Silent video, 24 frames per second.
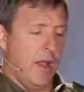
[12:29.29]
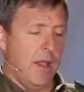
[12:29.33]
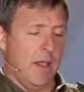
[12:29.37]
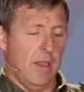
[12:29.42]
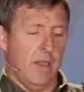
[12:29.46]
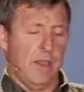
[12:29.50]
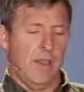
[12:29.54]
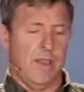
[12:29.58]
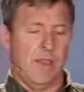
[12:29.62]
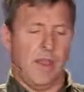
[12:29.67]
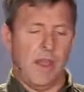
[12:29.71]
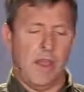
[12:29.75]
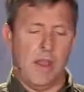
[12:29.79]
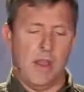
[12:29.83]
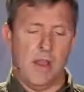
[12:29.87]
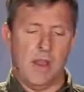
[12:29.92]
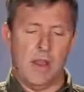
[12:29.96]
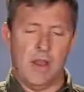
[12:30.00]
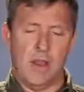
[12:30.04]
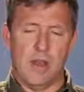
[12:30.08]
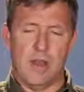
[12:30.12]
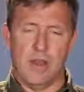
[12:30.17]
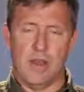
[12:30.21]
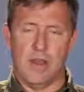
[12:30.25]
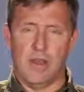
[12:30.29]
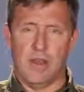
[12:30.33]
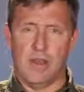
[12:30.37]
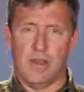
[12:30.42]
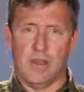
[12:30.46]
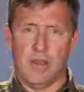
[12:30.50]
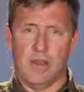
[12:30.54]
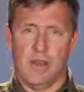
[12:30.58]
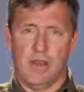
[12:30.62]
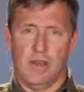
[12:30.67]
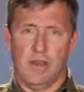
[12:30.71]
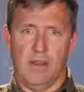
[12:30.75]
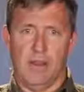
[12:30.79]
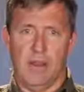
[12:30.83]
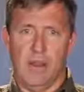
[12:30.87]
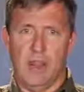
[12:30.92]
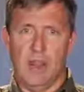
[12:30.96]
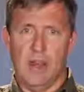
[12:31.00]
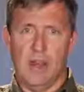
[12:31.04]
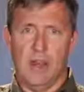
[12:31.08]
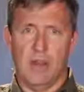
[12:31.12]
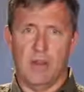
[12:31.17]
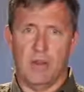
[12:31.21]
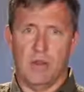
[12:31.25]
then you
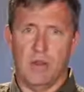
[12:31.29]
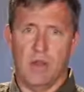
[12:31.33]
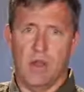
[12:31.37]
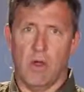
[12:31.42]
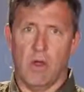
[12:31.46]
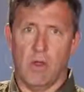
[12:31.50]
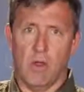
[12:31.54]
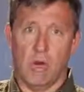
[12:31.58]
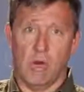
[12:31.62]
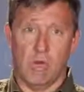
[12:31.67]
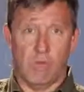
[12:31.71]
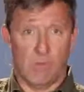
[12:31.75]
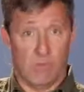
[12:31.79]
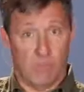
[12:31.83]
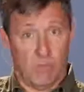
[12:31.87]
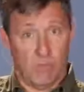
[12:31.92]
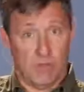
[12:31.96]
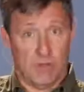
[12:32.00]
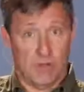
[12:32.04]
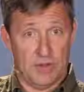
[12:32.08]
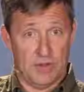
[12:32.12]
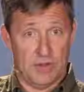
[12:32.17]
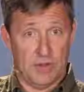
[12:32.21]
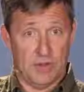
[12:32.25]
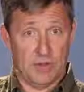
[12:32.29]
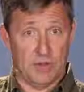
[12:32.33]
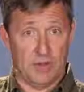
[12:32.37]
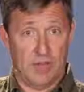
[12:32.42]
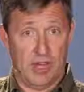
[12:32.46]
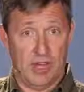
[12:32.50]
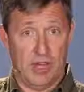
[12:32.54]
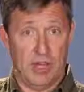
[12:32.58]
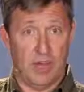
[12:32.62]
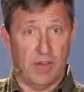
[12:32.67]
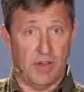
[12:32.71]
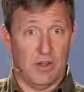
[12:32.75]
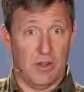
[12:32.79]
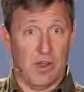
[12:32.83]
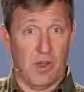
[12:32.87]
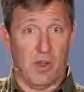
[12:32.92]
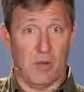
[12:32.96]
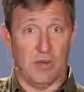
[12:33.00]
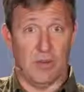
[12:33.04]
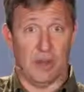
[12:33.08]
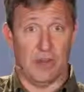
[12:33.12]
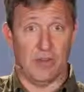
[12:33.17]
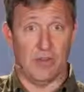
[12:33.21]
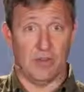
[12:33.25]
eat it, no. One decision, eat it,
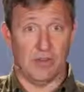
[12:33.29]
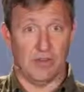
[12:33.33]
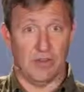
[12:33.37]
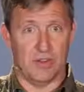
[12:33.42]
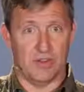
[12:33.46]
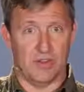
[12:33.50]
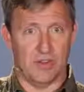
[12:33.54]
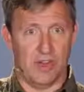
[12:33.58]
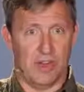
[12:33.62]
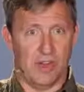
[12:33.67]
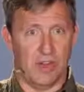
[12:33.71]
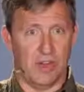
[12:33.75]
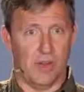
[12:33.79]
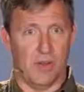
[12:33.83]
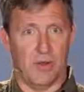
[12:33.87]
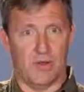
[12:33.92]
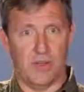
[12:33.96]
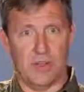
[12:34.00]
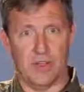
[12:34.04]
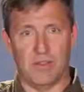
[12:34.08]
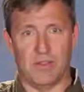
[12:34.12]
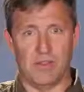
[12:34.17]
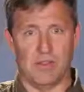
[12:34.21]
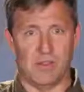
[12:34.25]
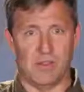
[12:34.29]
no. Another decision, eat it, no. Another